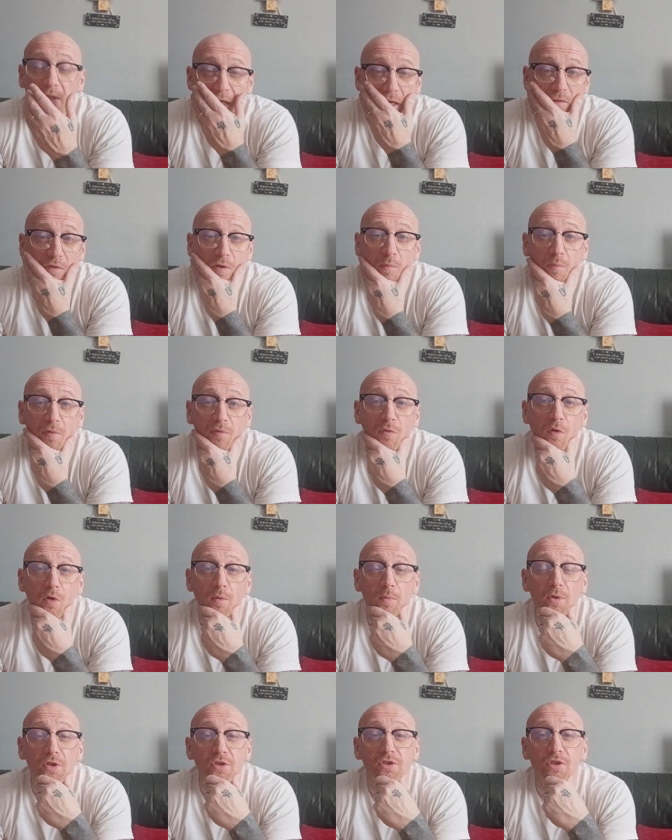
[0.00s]
ever
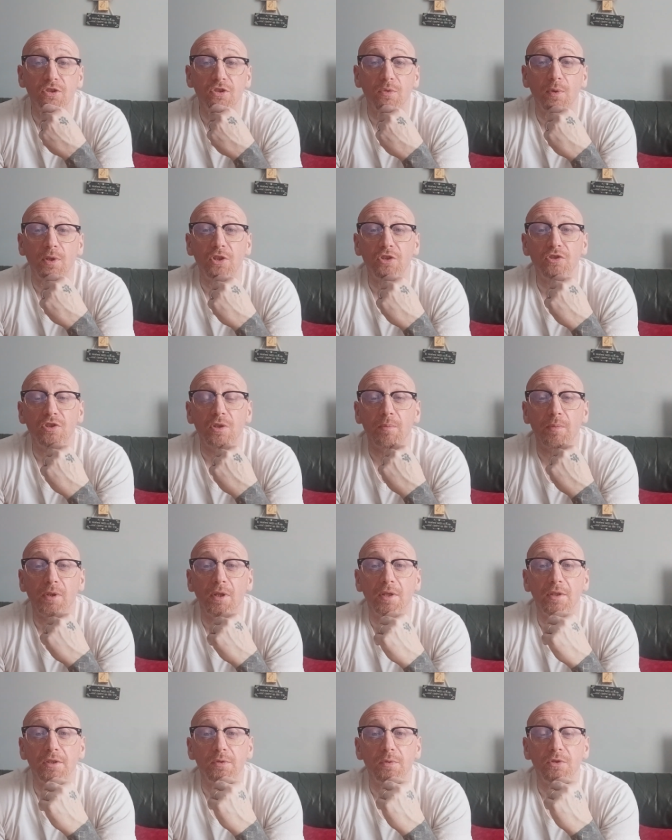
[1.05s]
before my situation, I've been
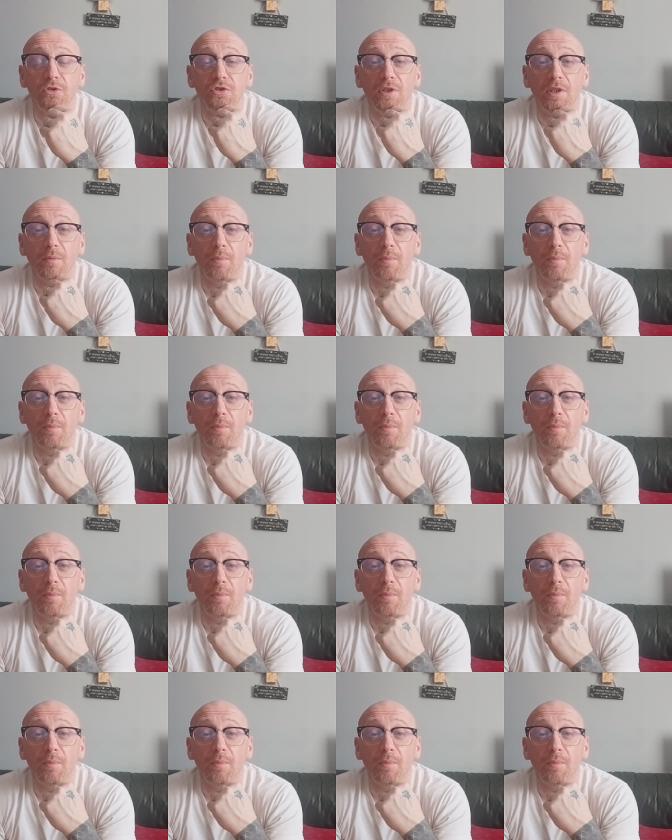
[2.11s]
honest with you.